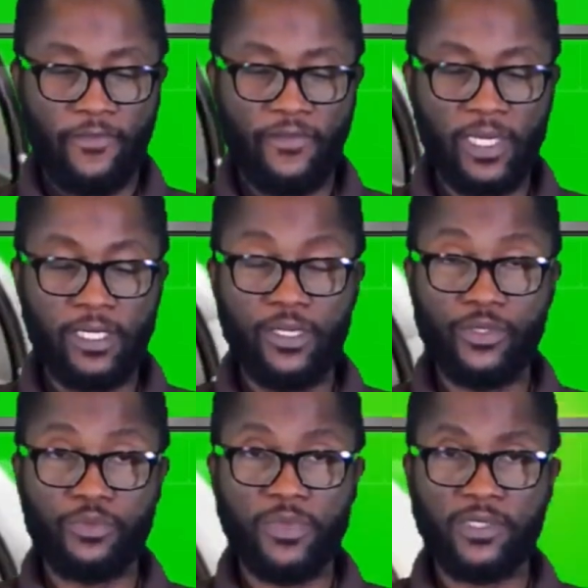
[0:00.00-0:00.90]
Fake
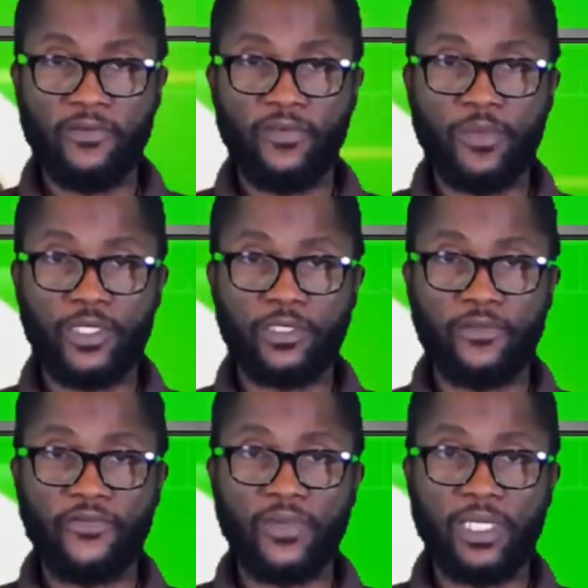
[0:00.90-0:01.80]
news,
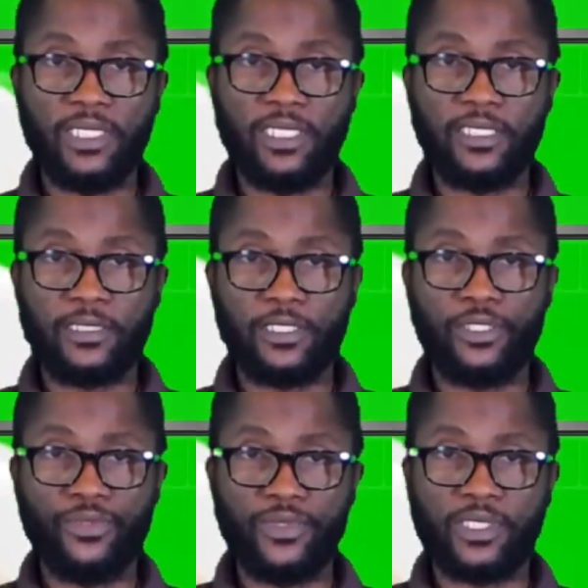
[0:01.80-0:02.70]
misinformation, fueling
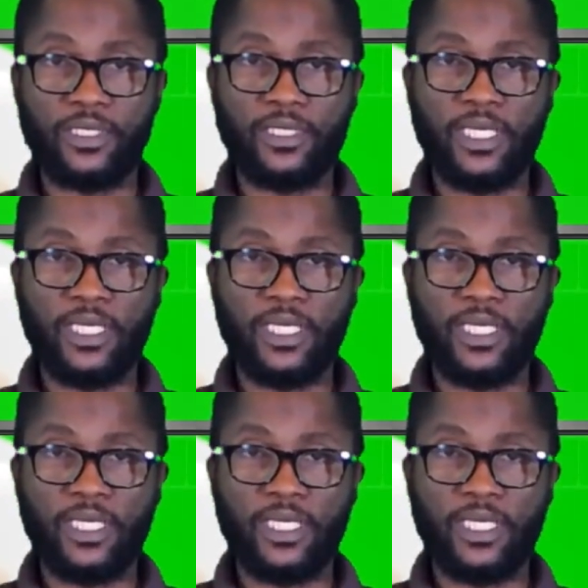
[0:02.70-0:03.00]
insecurity,